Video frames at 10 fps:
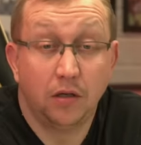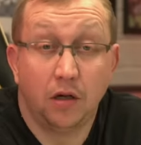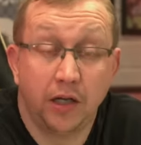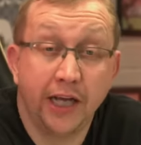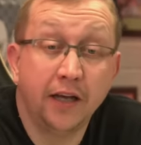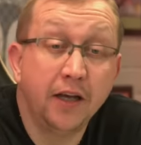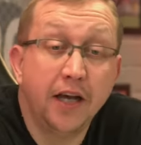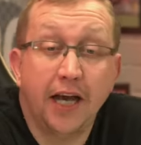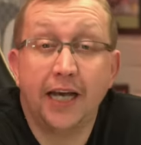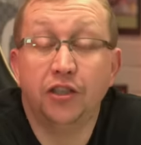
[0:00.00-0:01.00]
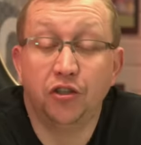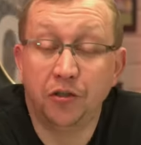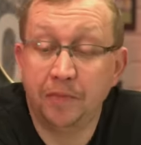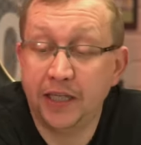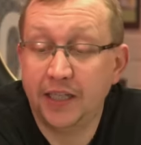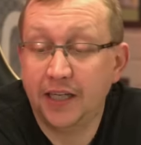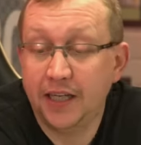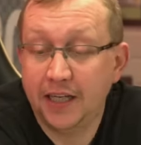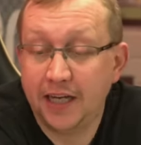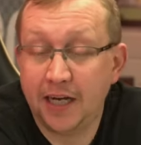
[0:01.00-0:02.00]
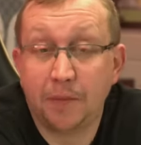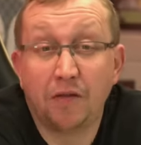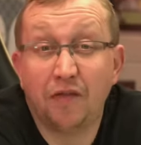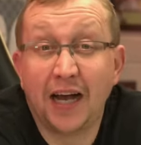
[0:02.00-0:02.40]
On it. Join me in about